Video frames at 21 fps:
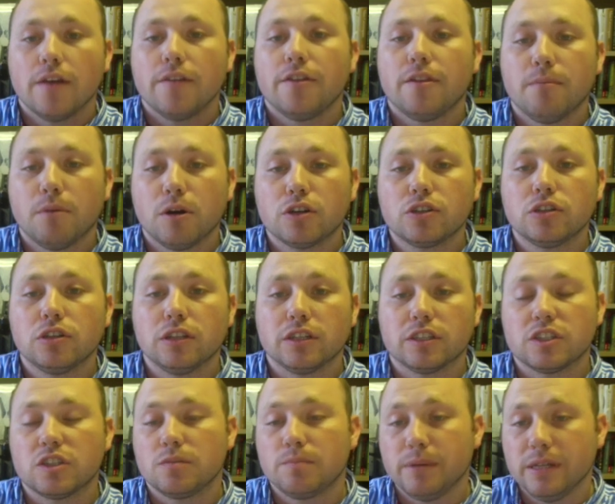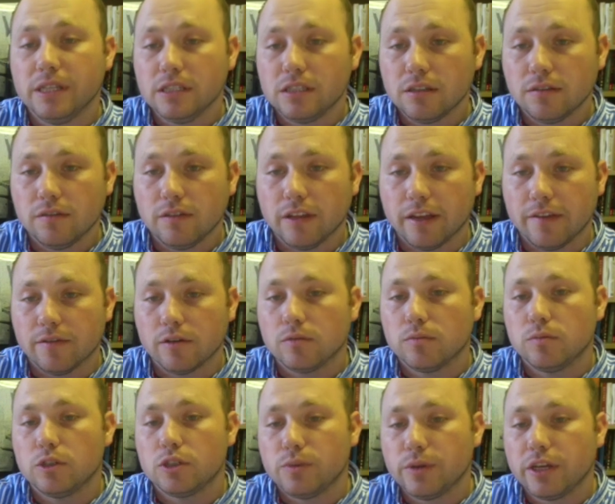The marginal expense of labor,
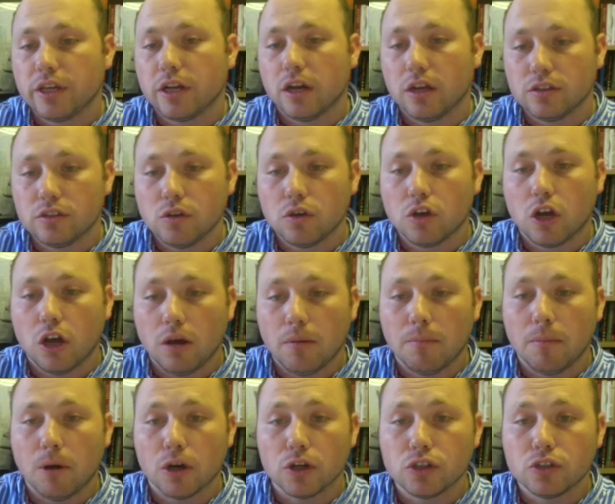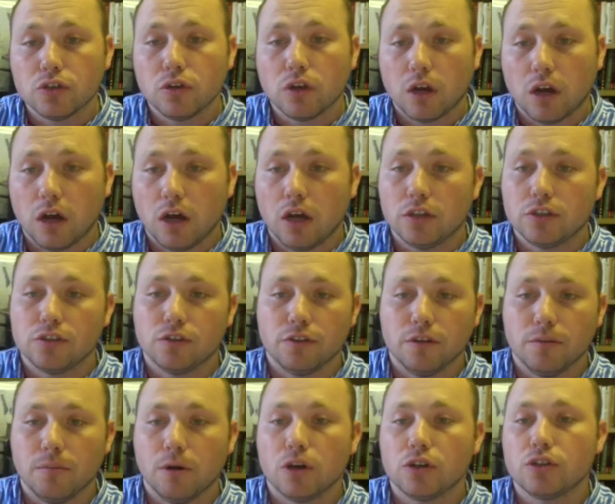which we could also call marginal cost or the
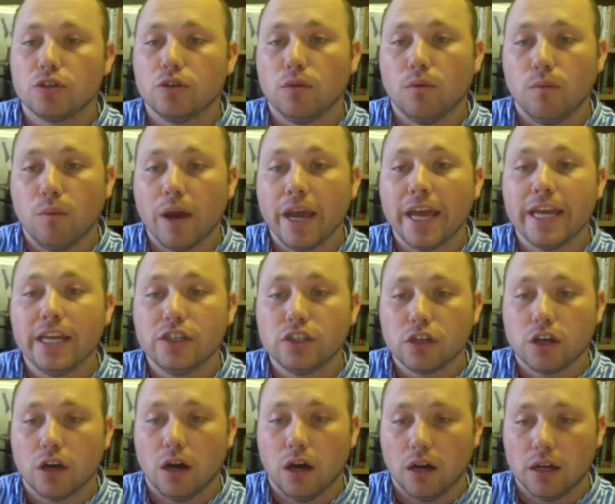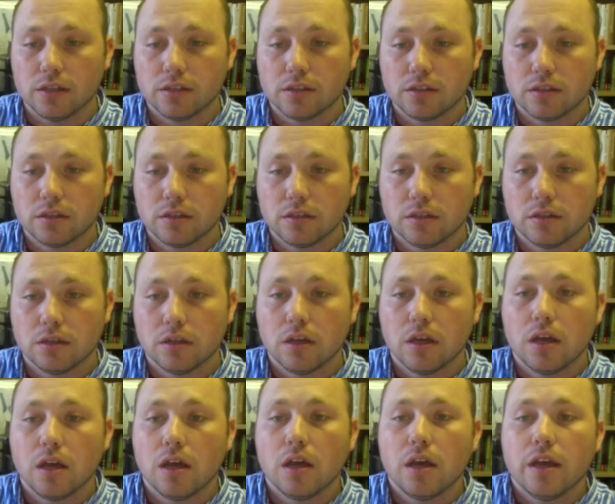marginal wage cost,
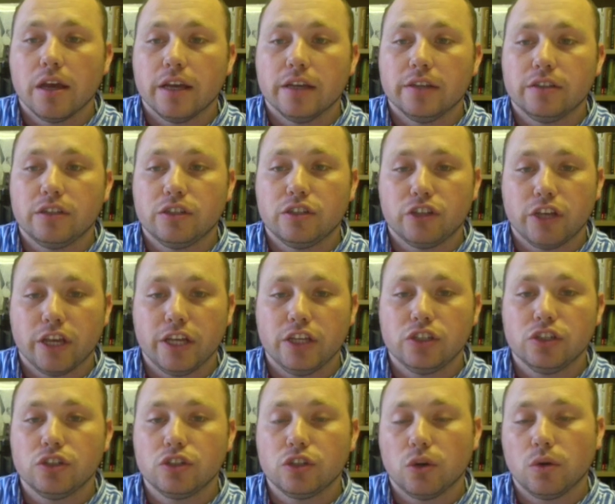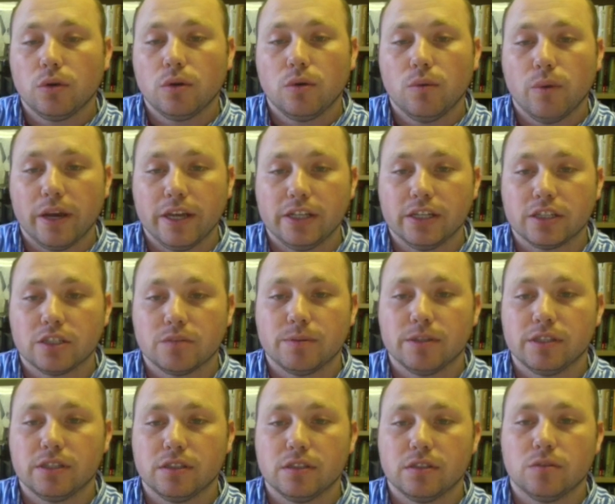is the change in total wage
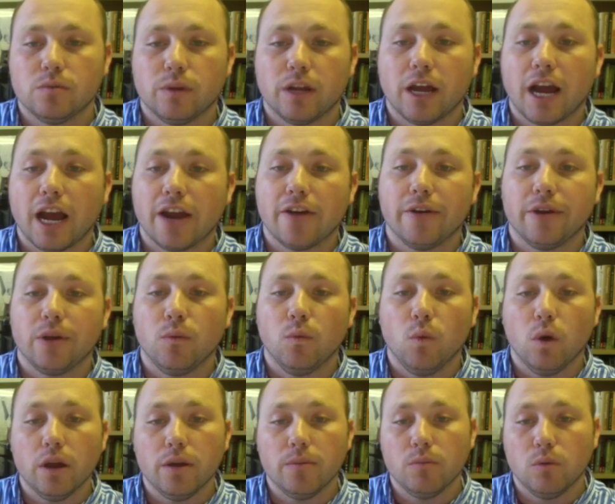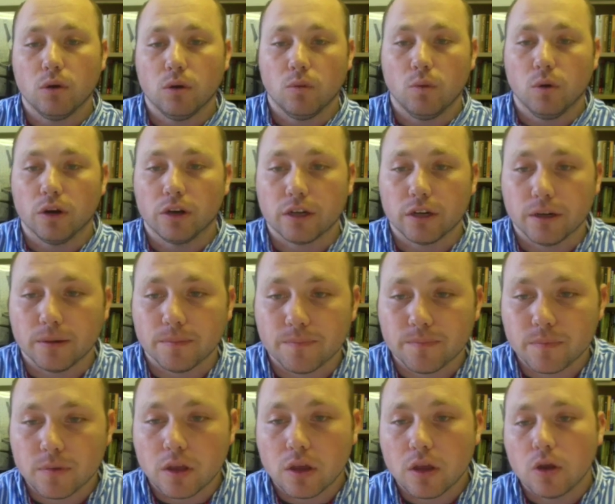expenses when hiring one more worker.
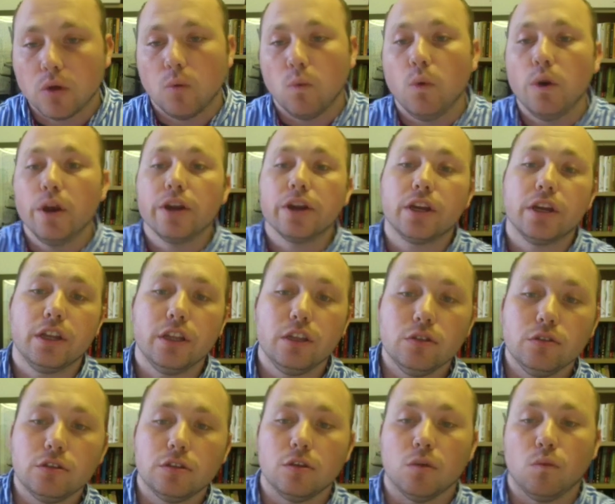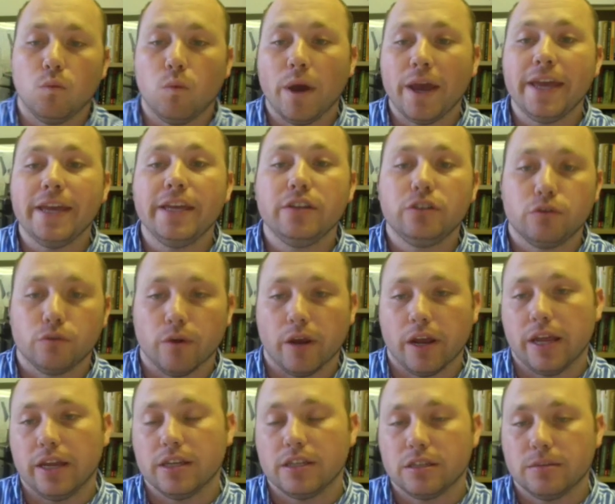We're going to use the wage
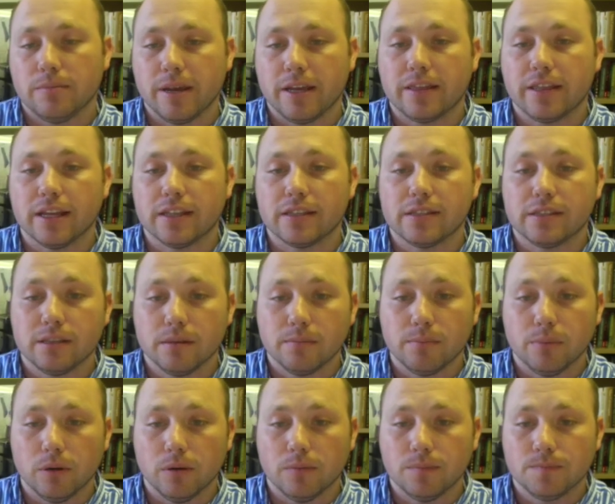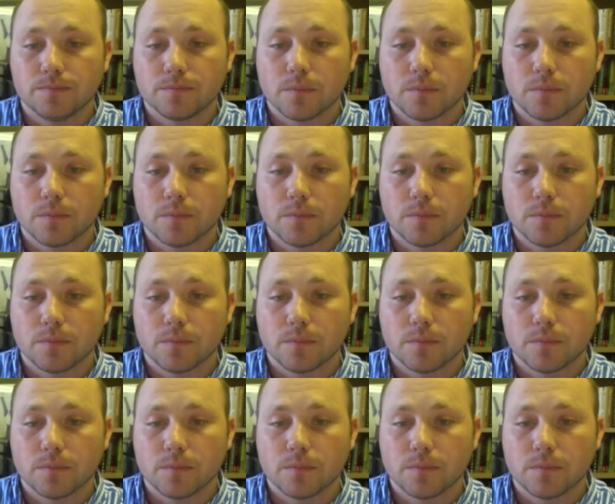rate to make that simple.